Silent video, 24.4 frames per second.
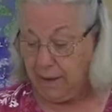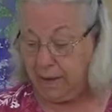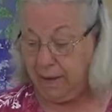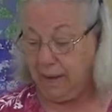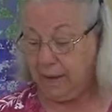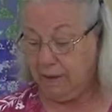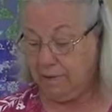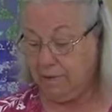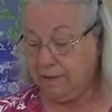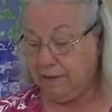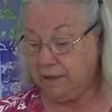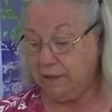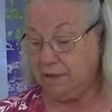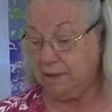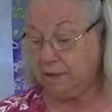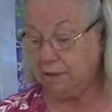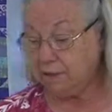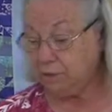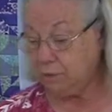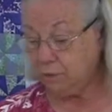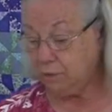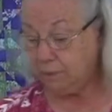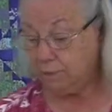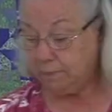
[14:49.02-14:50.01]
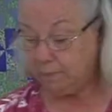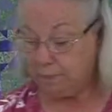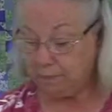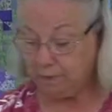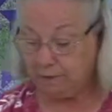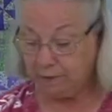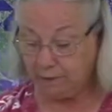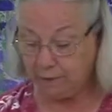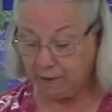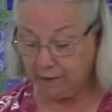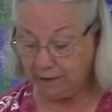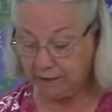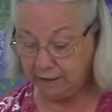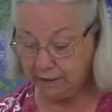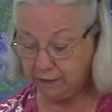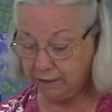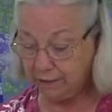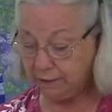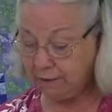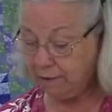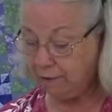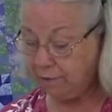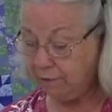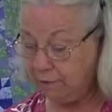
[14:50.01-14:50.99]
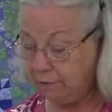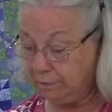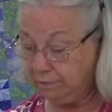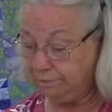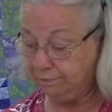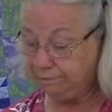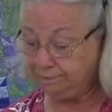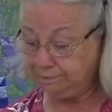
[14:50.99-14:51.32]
and then this one will be ready to go.